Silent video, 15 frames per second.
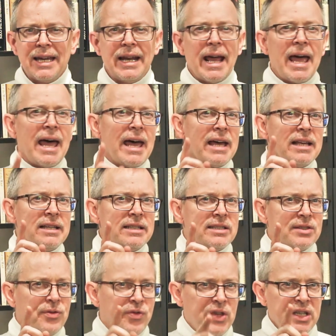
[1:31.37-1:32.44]
it
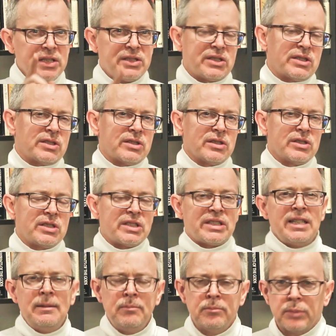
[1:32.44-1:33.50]
has this
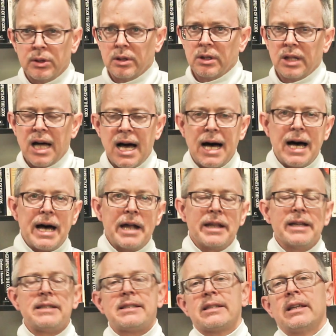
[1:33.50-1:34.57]
symbol on
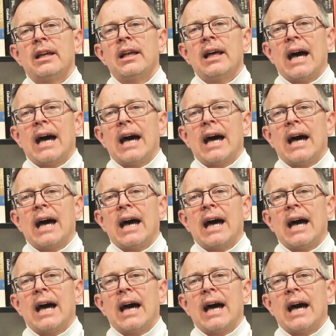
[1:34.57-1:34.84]
it,